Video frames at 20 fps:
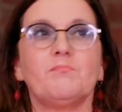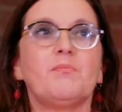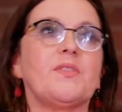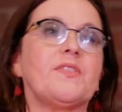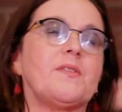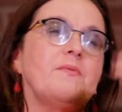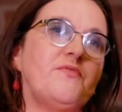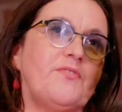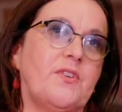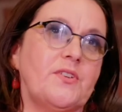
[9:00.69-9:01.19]

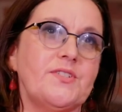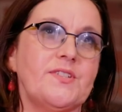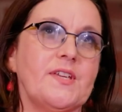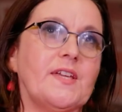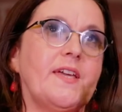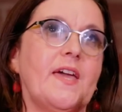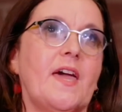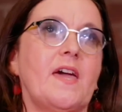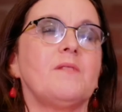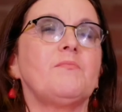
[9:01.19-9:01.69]
but the
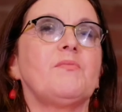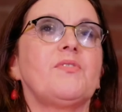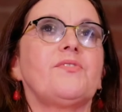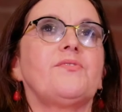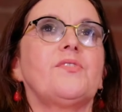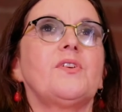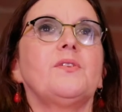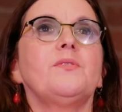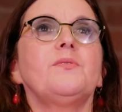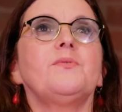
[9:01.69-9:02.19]
funding came
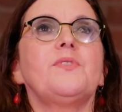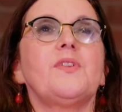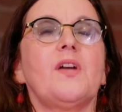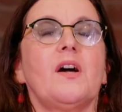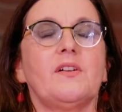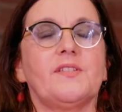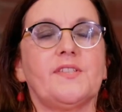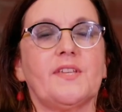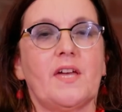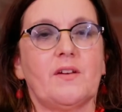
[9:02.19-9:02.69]
through the
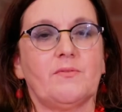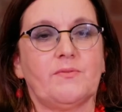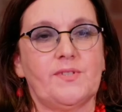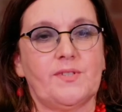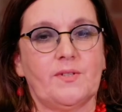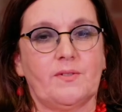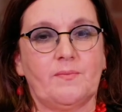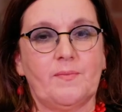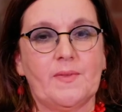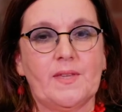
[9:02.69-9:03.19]
Arts
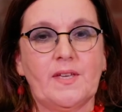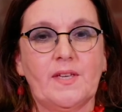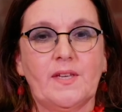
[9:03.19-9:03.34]
Council